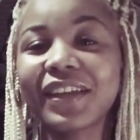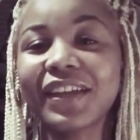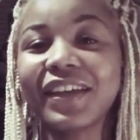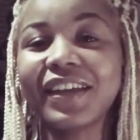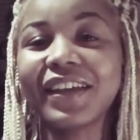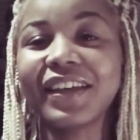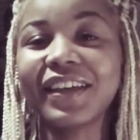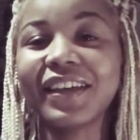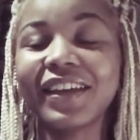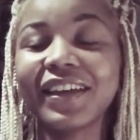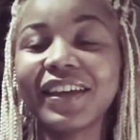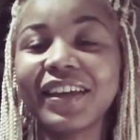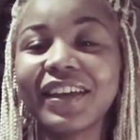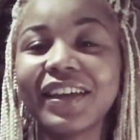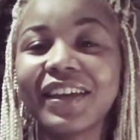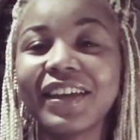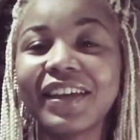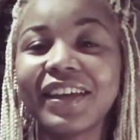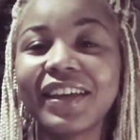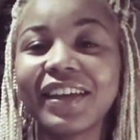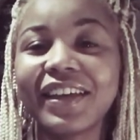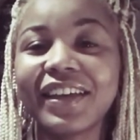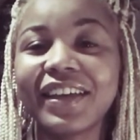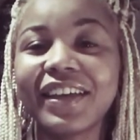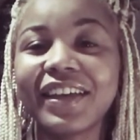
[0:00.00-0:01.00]
and
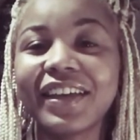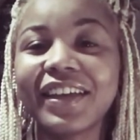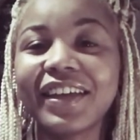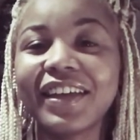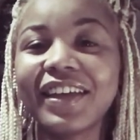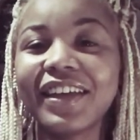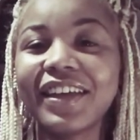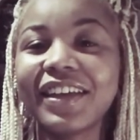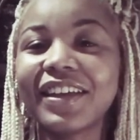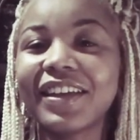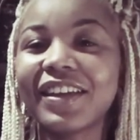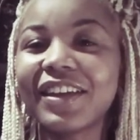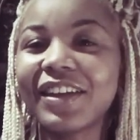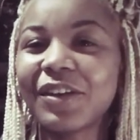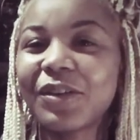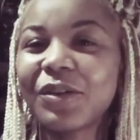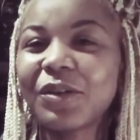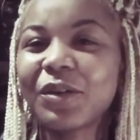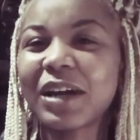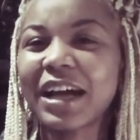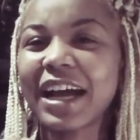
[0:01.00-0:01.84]
no,